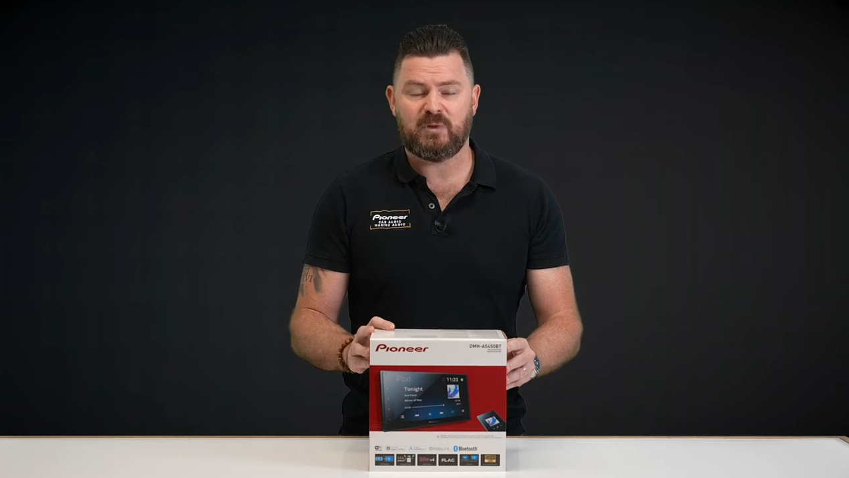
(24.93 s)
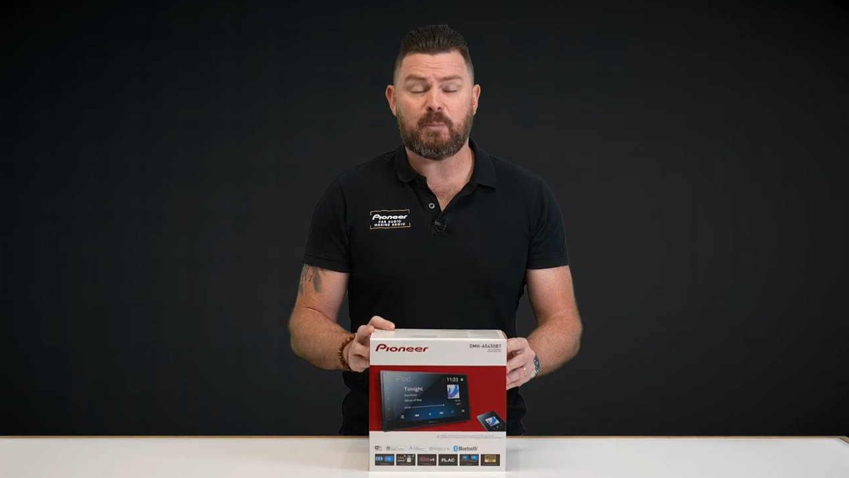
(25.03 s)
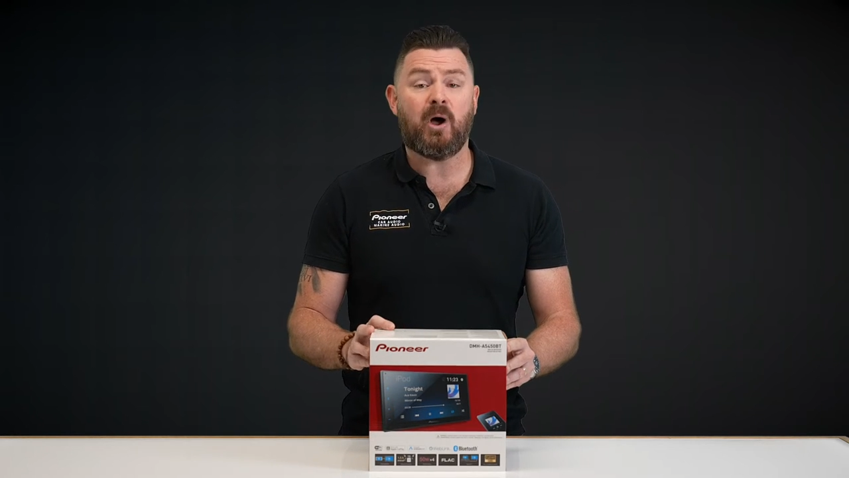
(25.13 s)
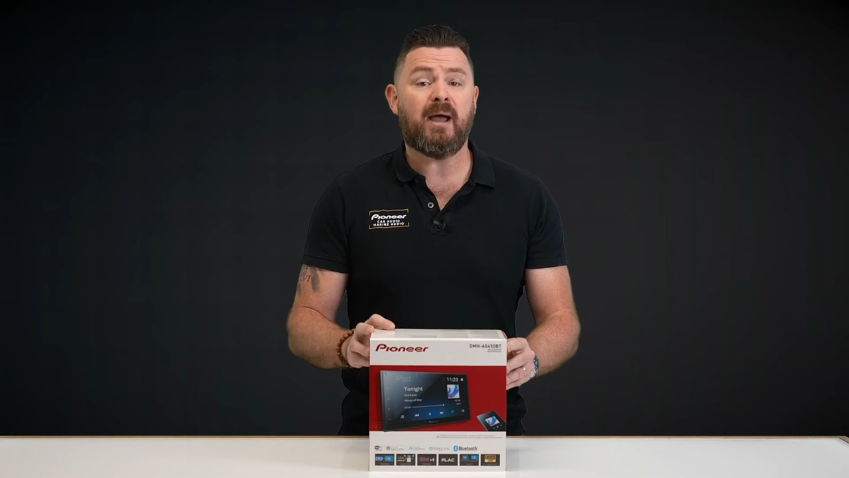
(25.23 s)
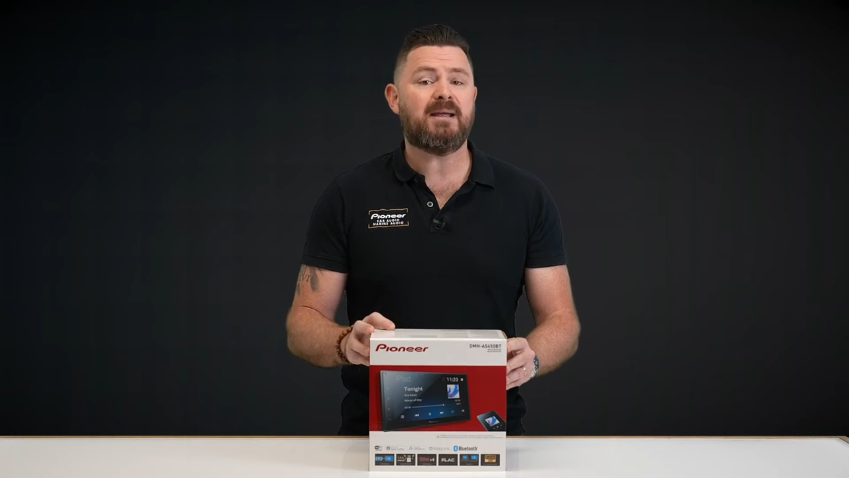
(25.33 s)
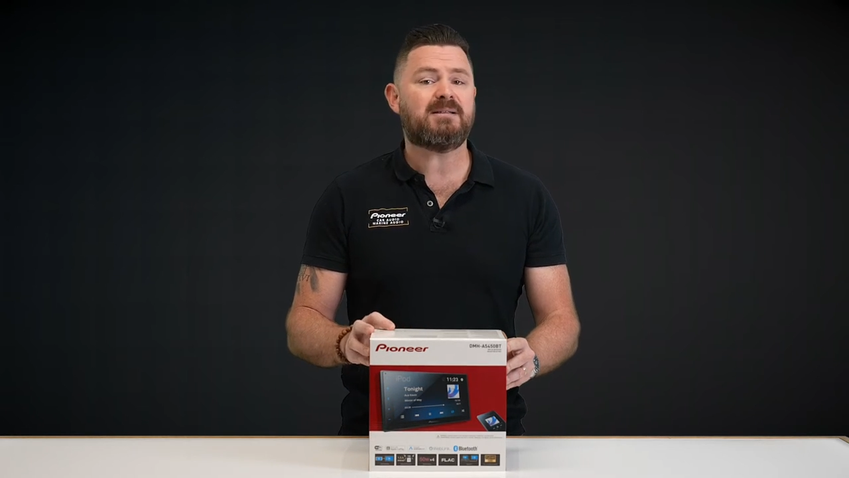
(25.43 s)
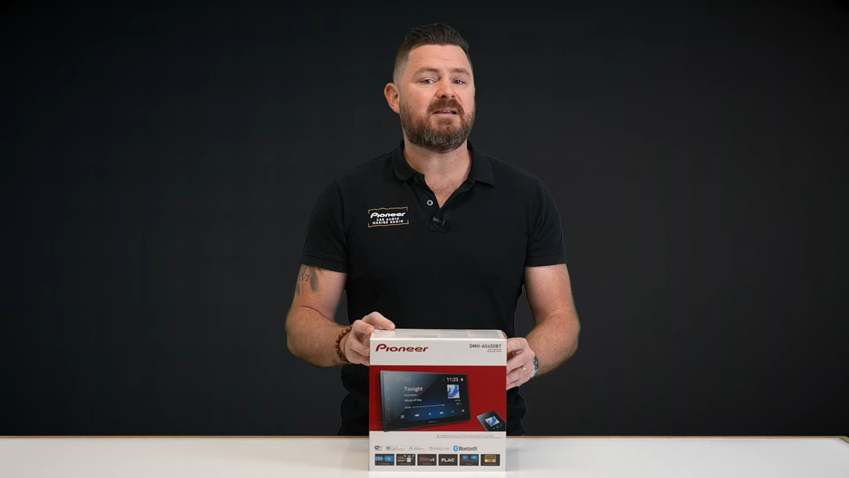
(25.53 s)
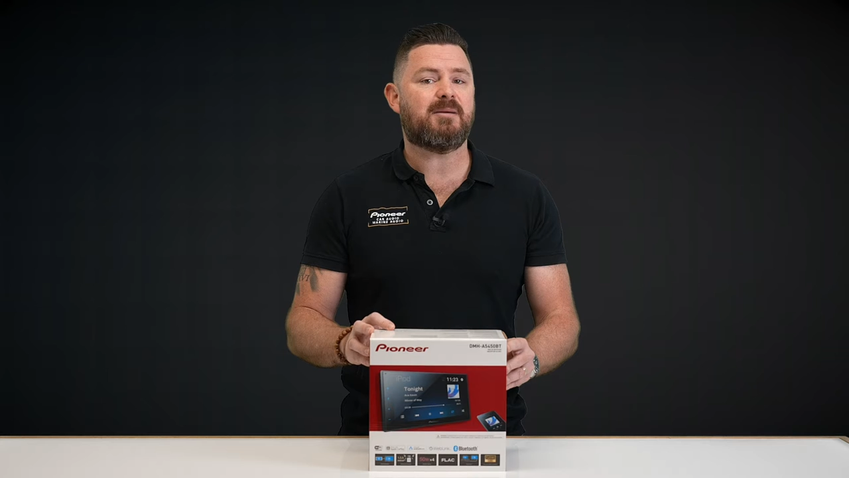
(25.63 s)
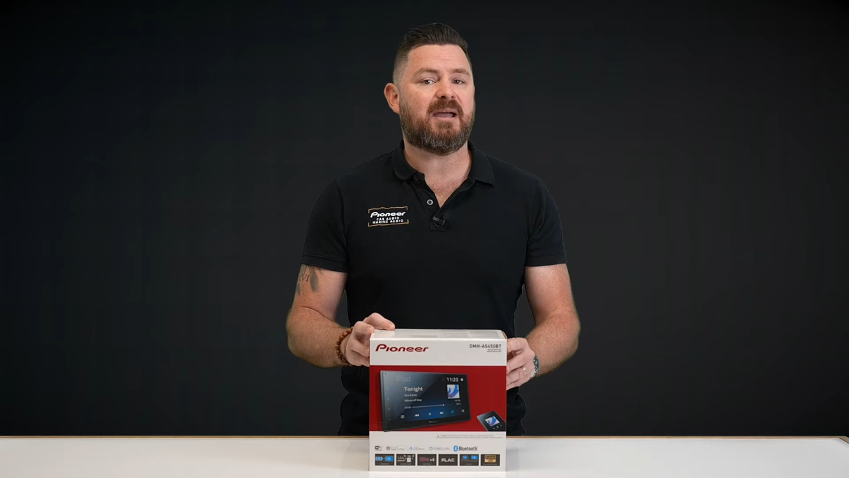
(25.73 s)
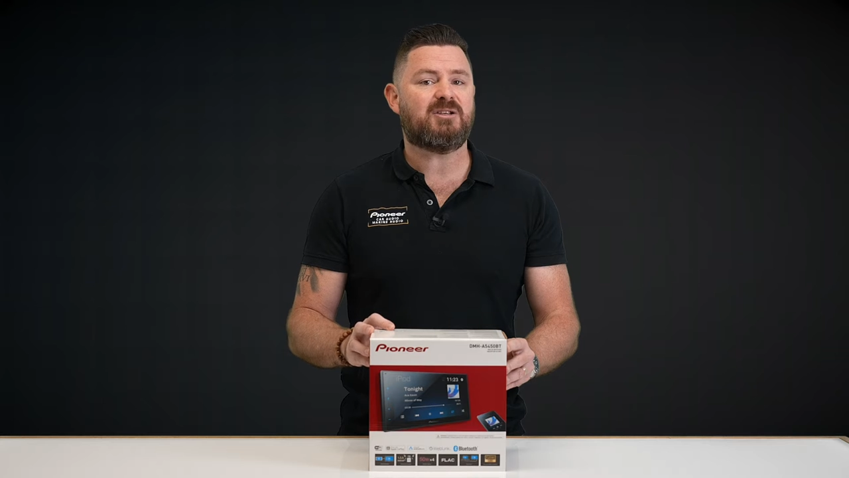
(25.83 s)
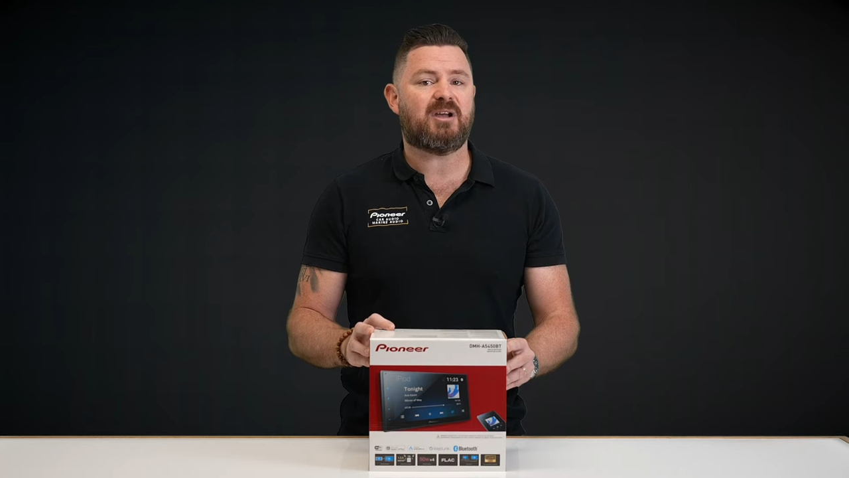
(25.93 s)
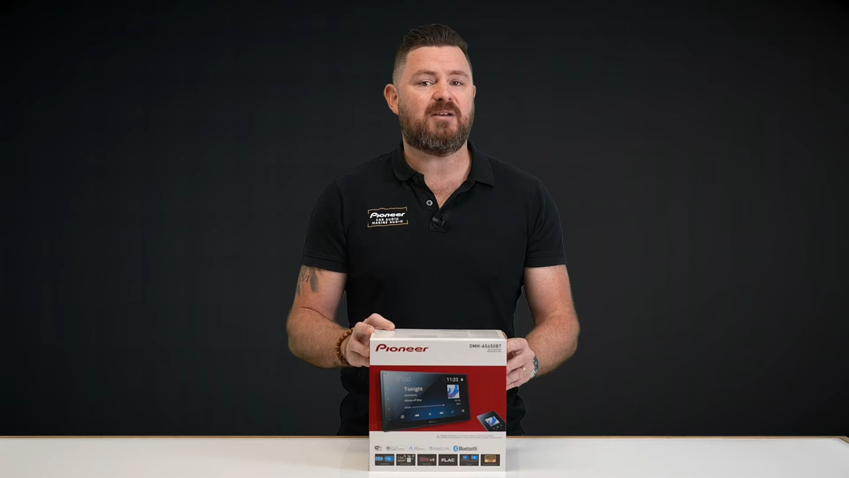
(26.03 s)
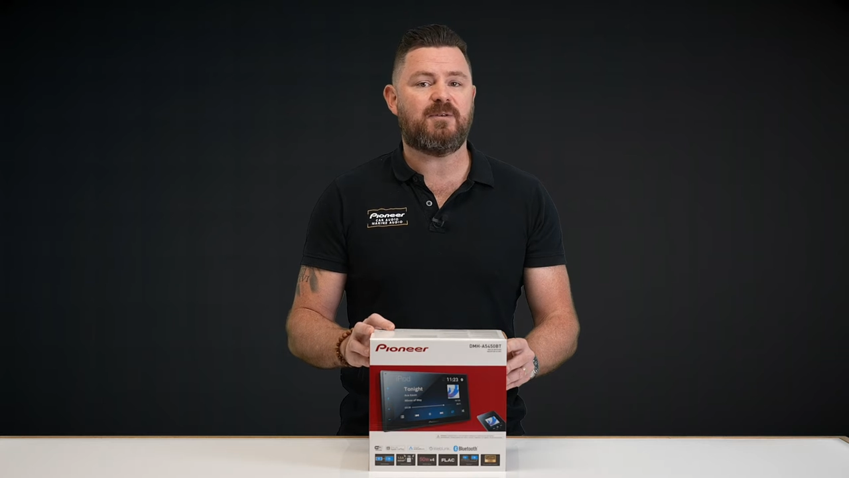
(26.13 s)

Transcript: The Pioneer DMHA